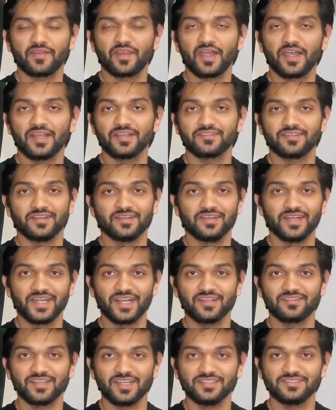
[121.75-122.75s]
analytics and
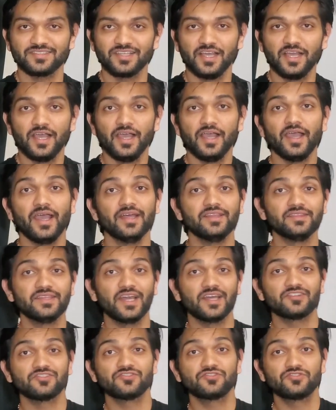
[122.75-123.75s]
data science and
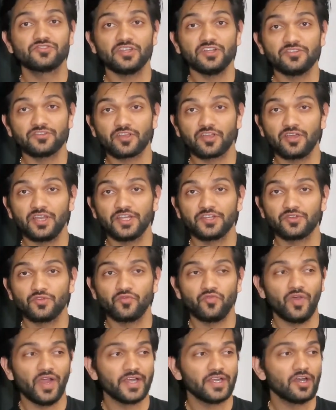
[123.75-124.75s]
they are still struggling to
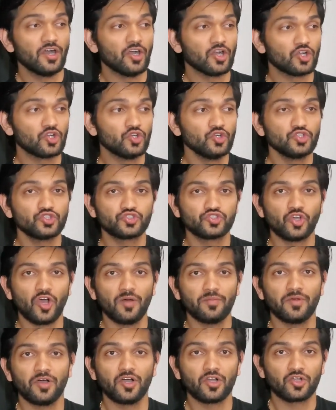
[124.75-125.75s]
find a good
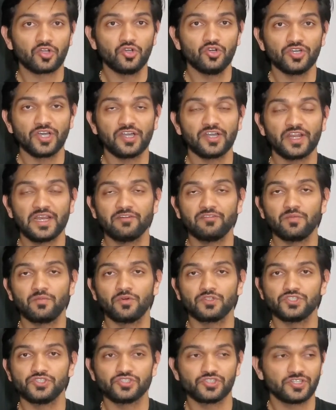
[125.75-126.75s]
job a good entry level
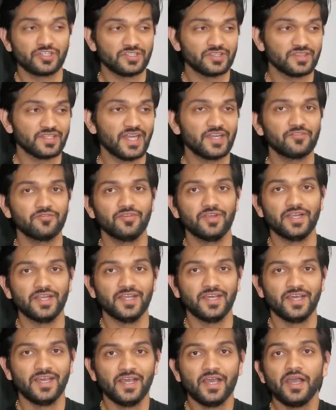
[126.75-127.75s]
position in that
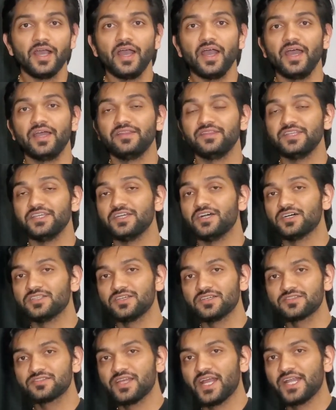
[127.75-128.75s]
field and the
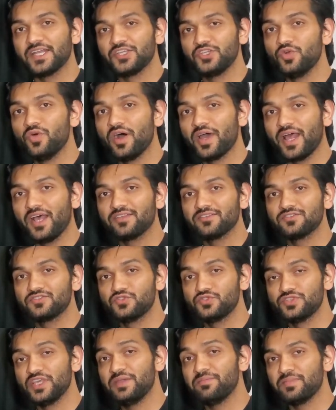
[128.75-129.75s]
other side you are
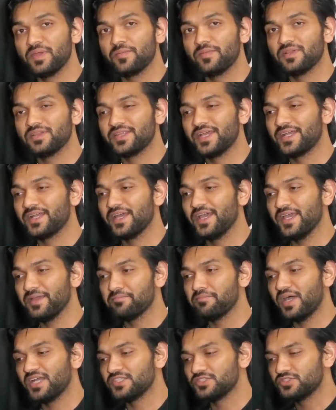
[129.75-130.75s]
saying people that hey
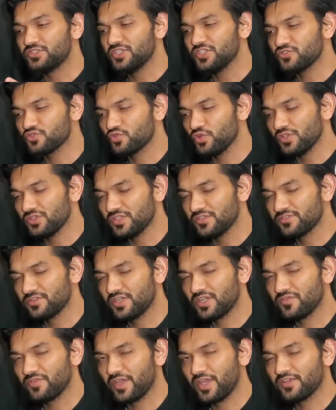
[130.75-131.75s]
by just doing this
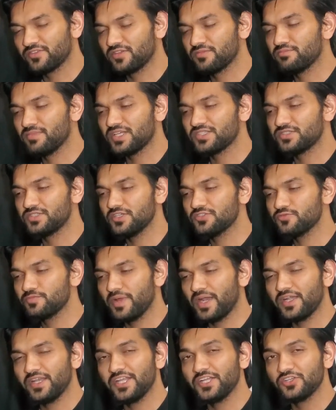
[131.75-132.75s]
certification by just
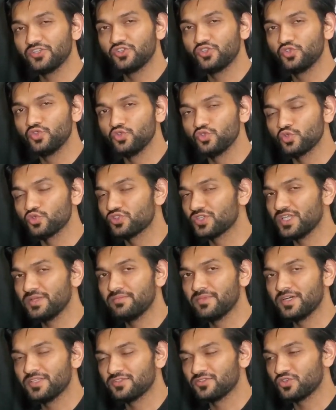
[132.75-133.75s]
spending two to three
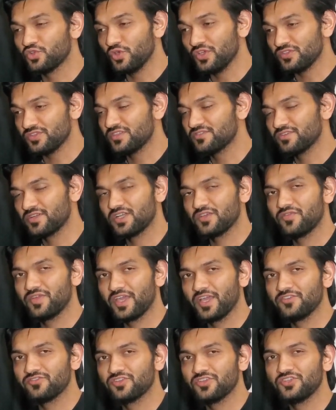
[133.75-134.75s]
months doing this
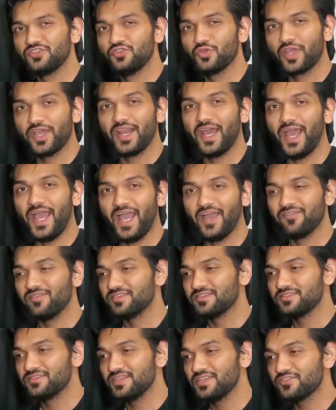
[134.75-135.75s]
certification you can have
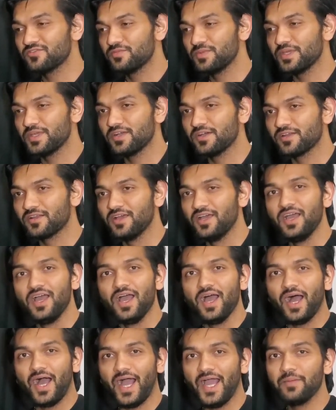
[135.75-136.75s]
a six figure
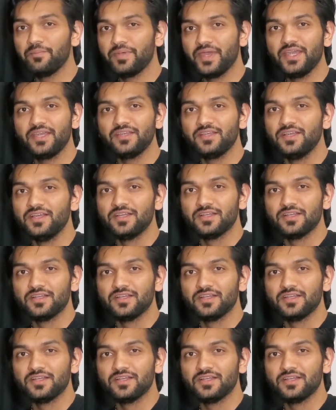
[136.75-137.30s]
high paying